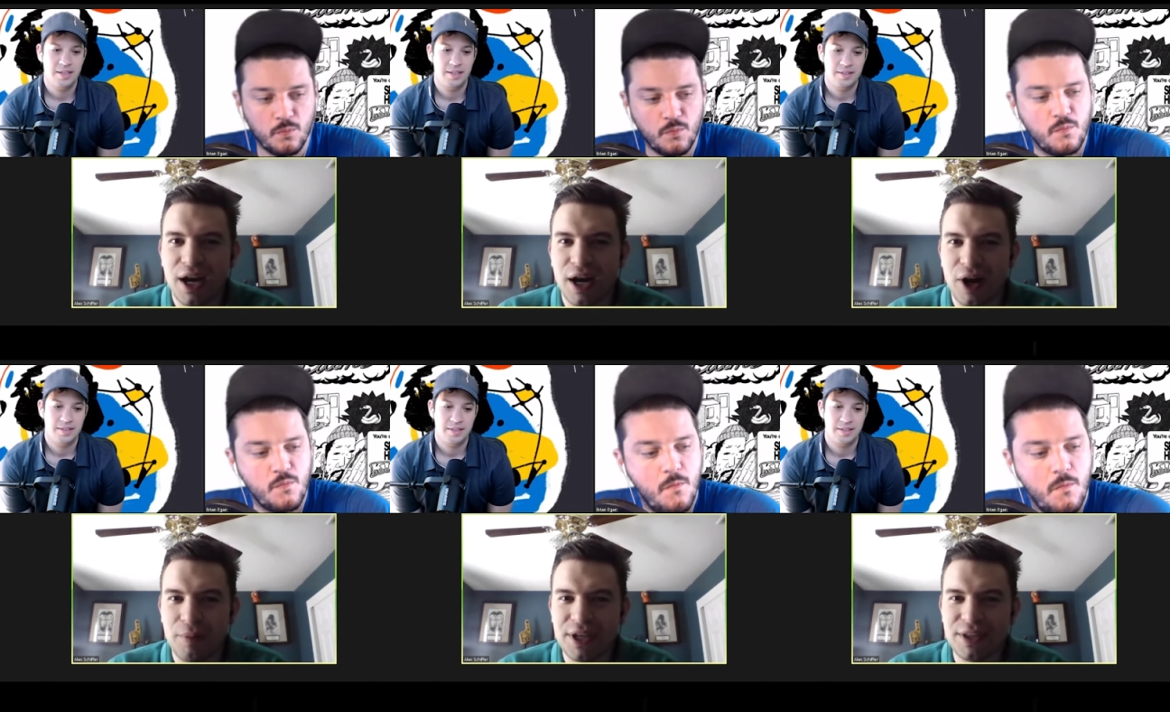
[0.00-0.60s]

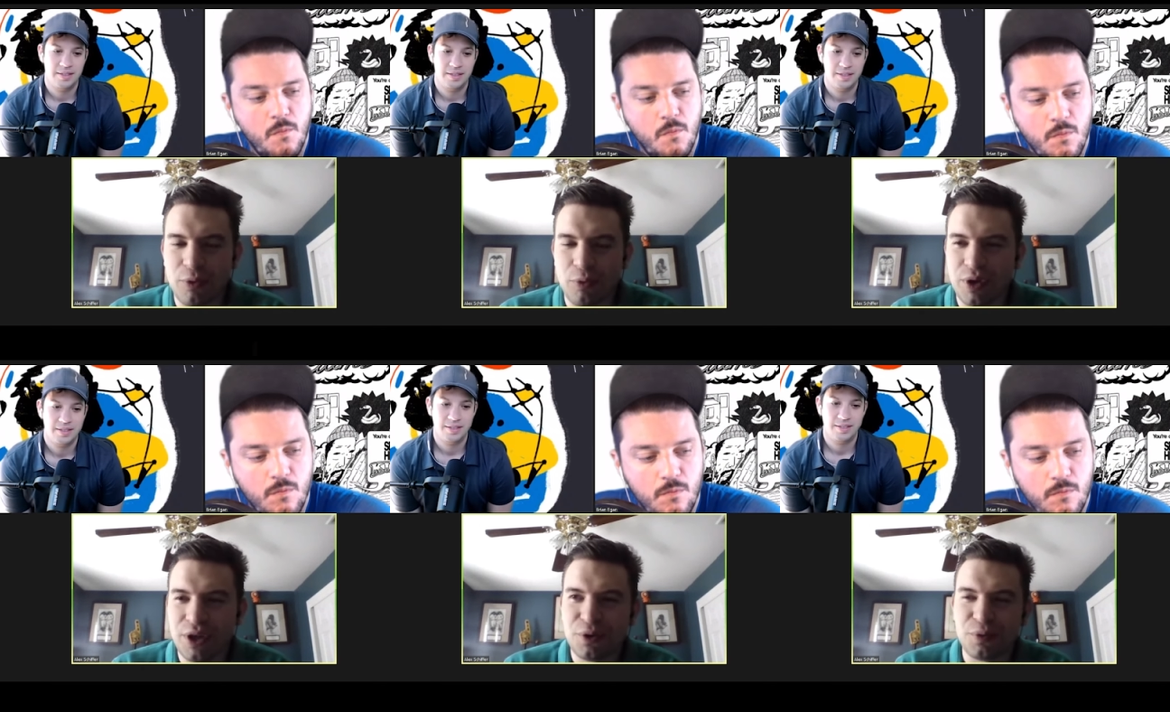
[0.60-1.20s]
Speaker 1: Um, he had that
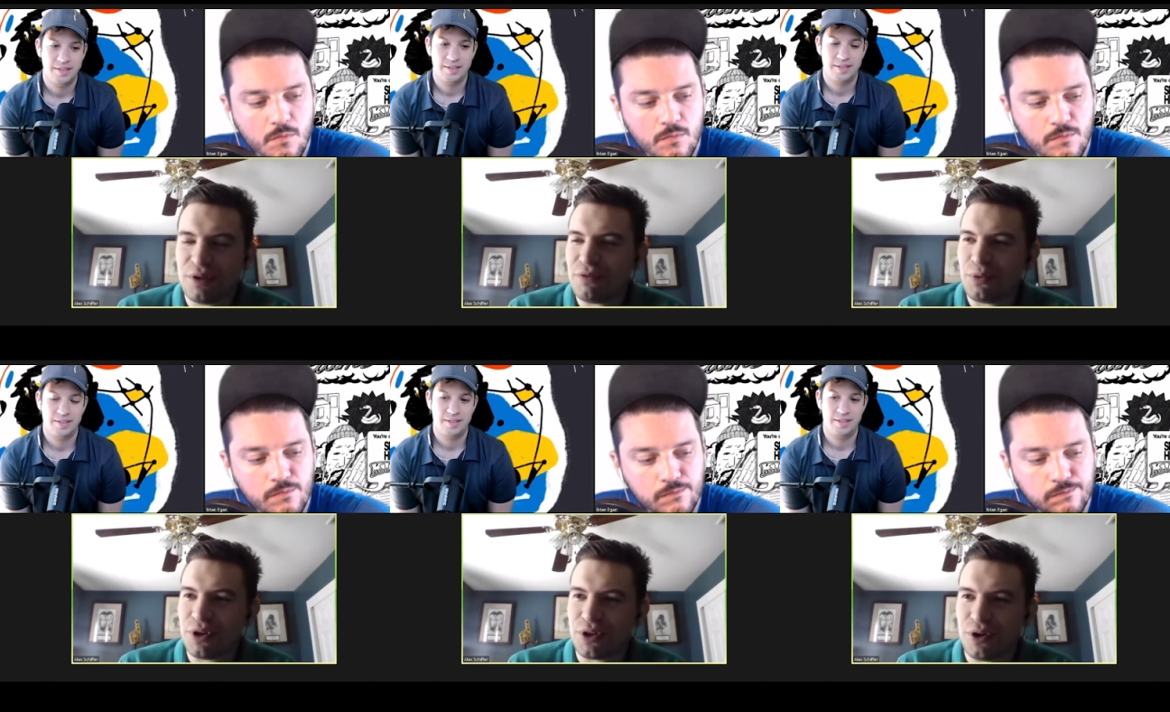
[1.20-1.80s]
weird, whatever you
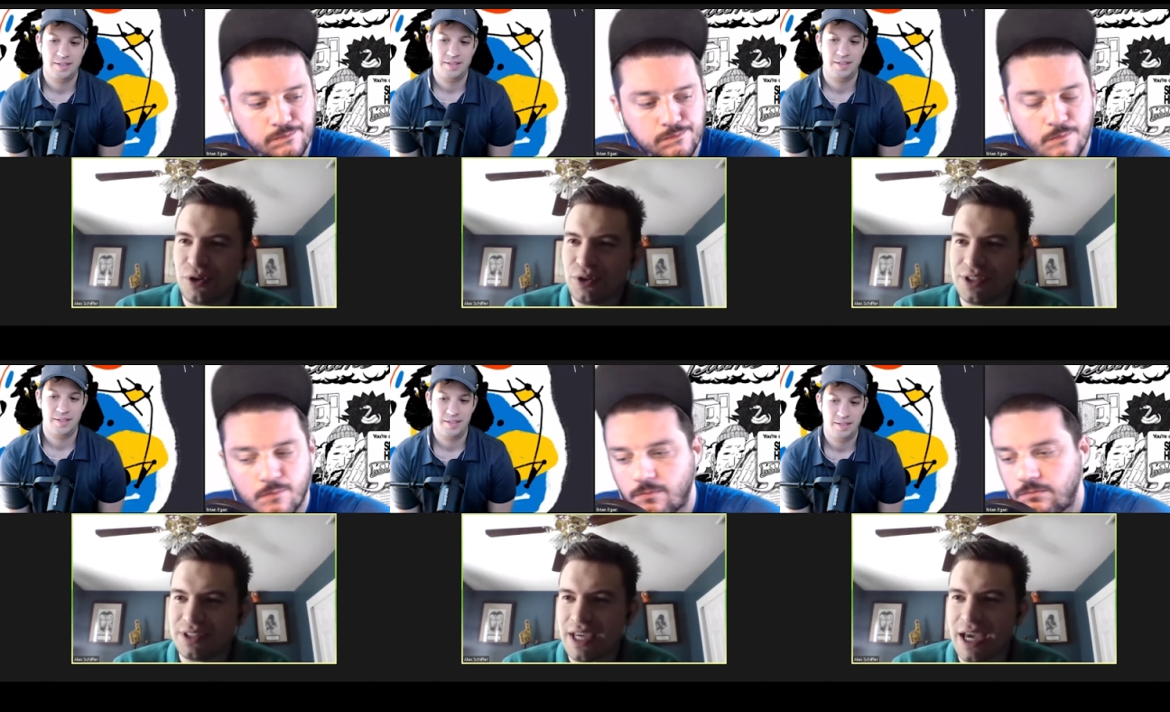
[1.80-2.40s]
want to call it,
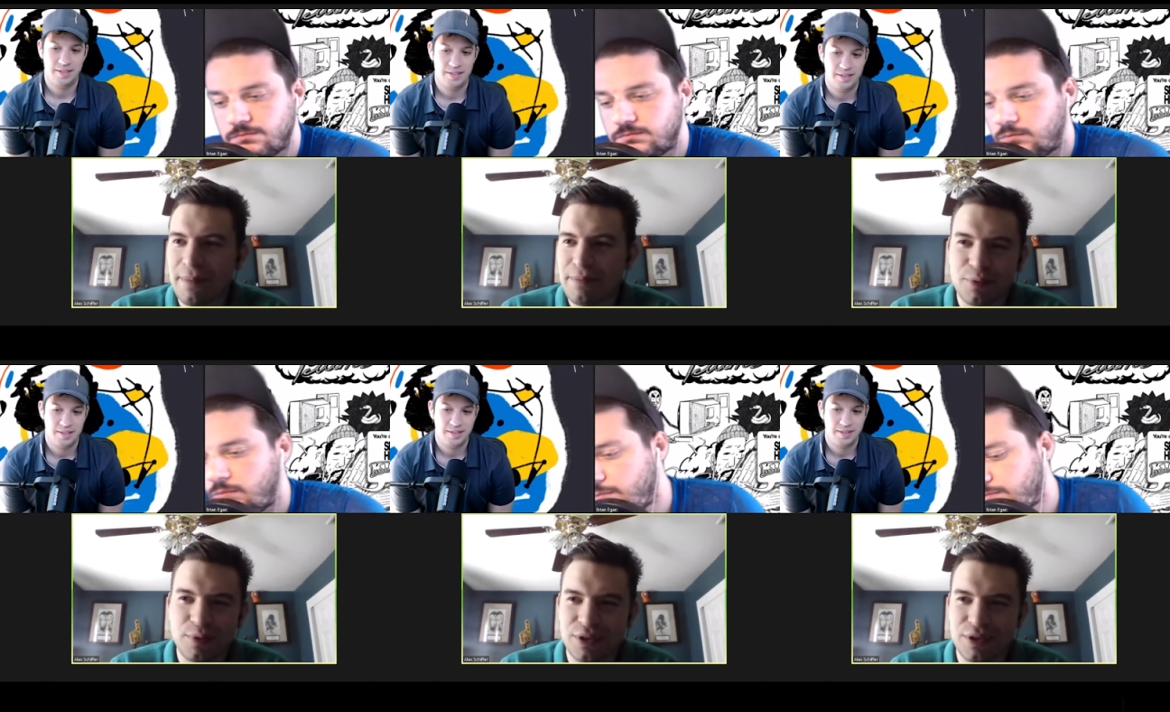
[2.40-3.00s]
dap
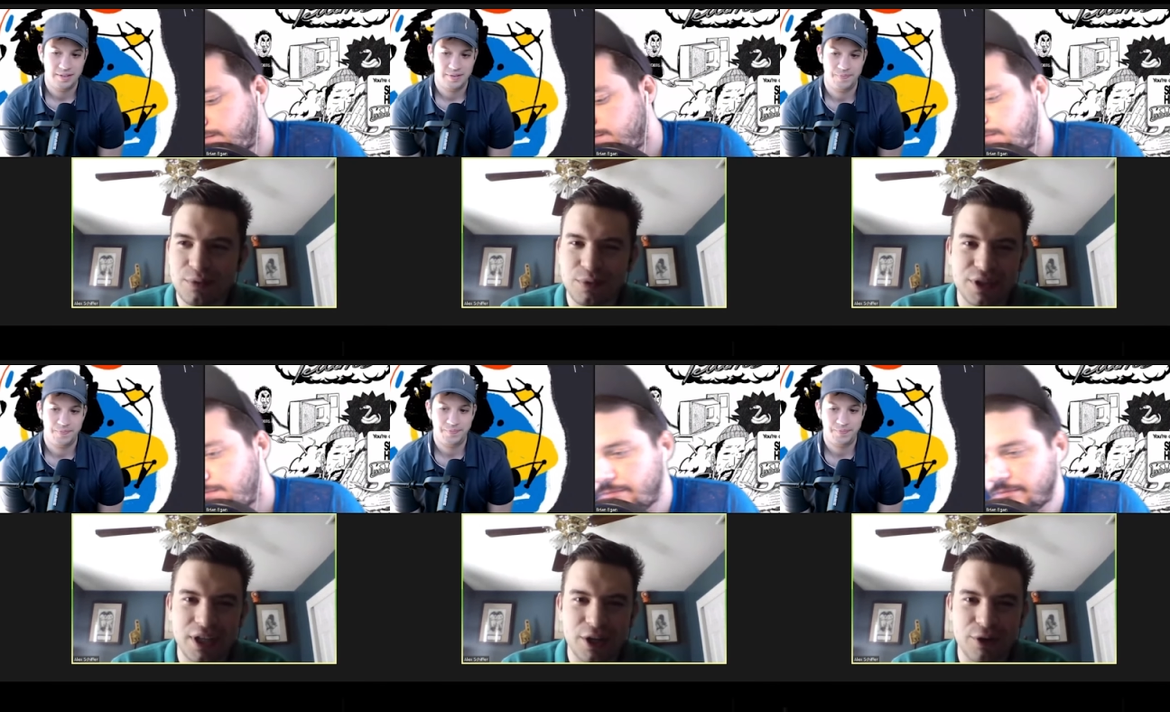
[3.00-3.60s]
with,
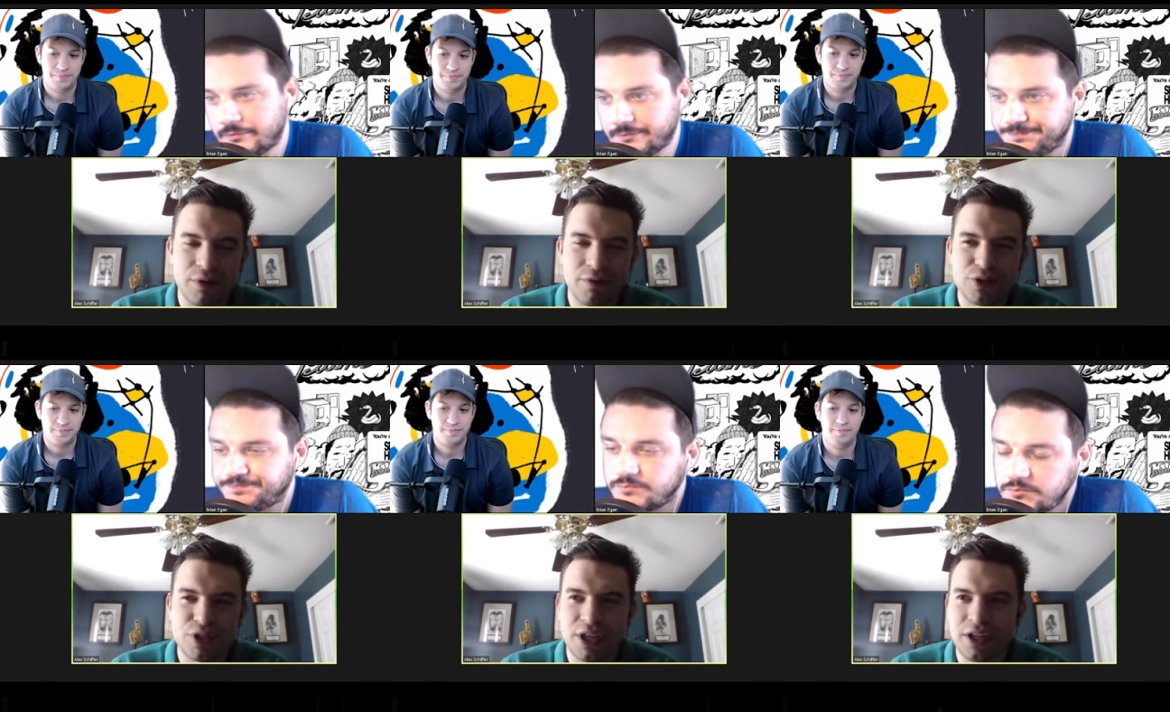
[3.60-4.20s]
with Doc
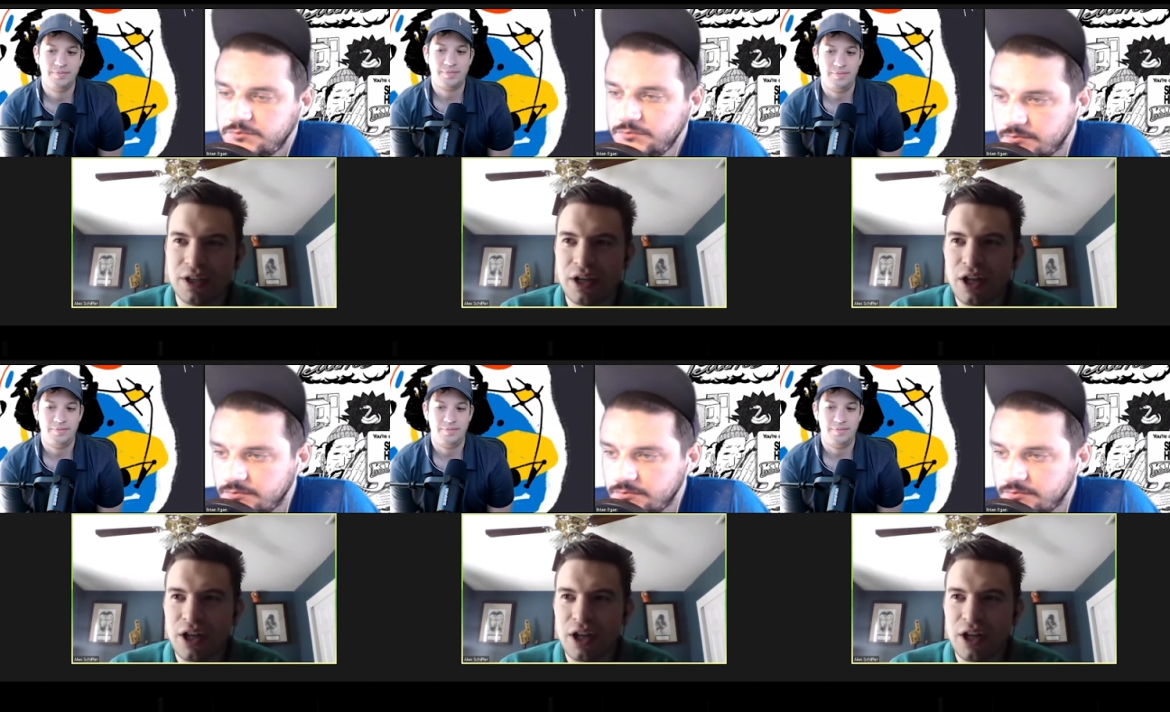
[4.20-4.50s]
Rivers. And then